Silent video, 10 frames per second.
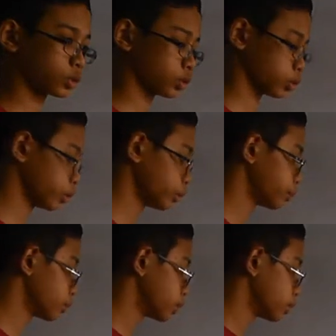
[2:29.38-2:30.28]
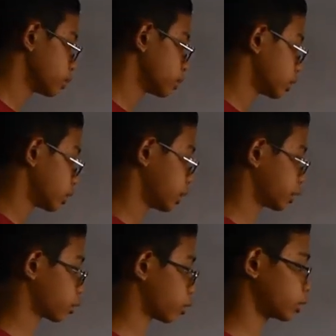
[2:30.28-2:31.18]
sorry, and you
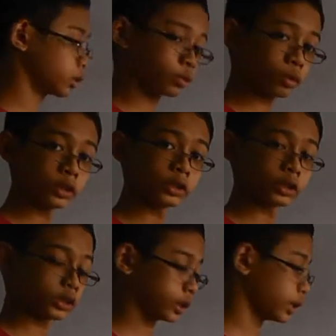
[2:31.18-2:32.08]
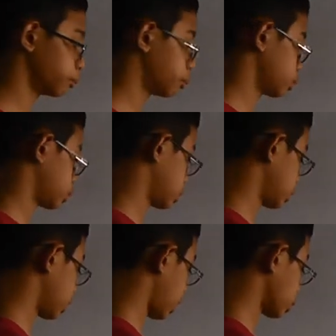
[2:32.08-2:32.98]
can call the range as an input.
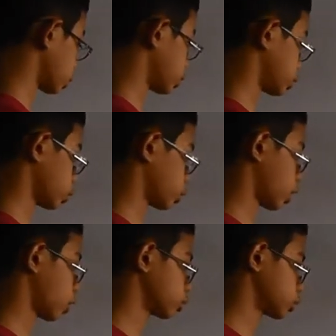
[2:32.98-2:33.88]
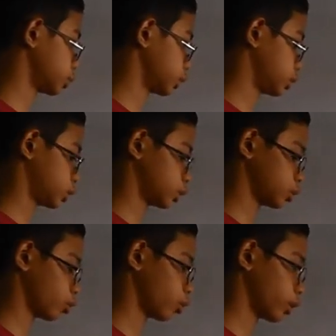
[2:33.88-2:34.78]
Output
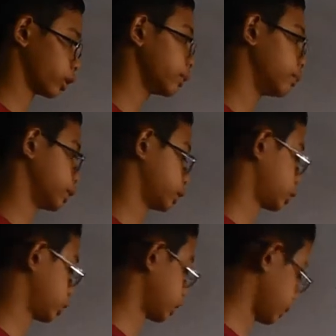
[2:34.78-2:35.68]
or an image.